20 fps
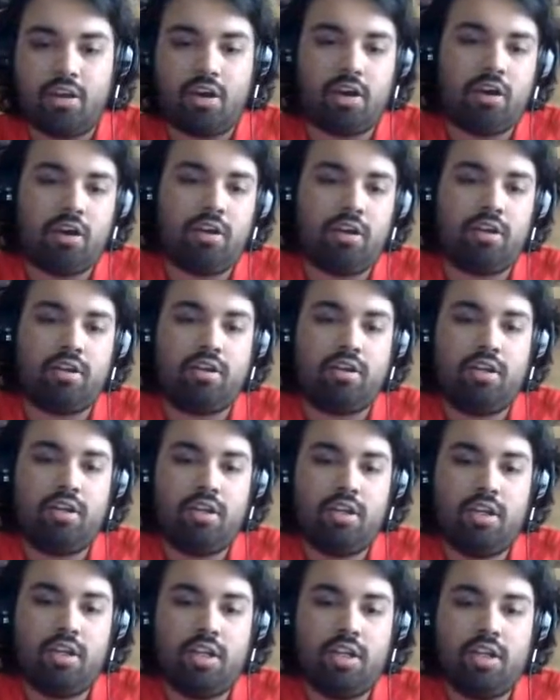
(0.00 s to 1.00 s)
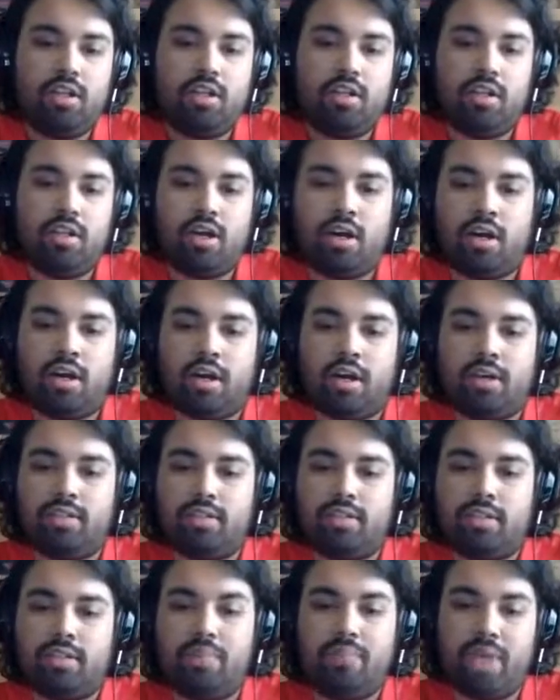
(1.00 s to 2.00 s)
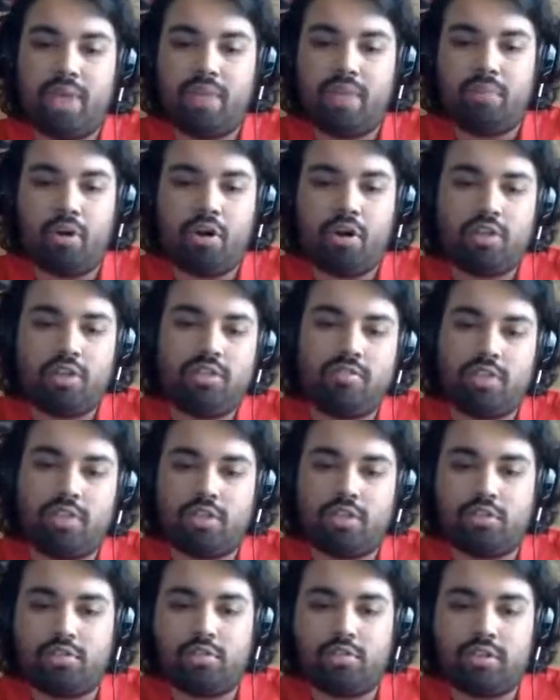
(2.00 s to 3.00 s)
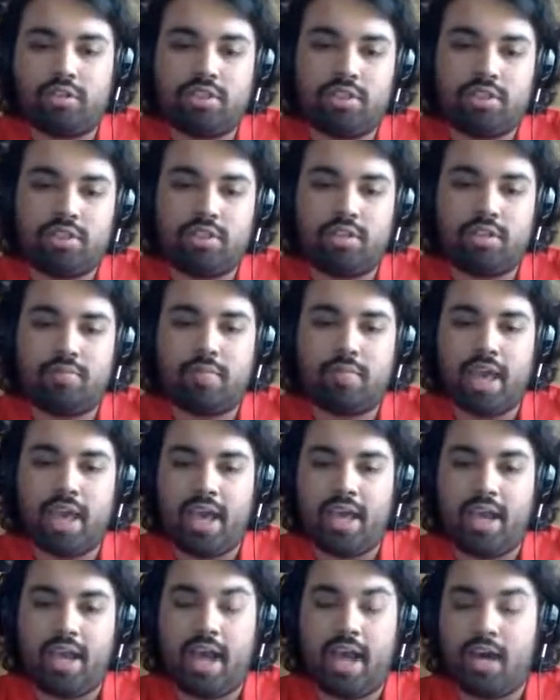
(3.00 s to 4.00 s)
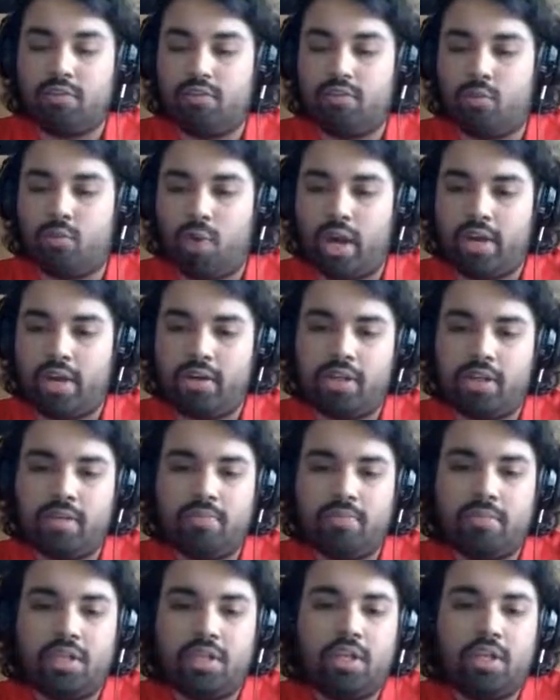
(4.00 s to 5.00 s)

on the main parts of the control system and how to wire them.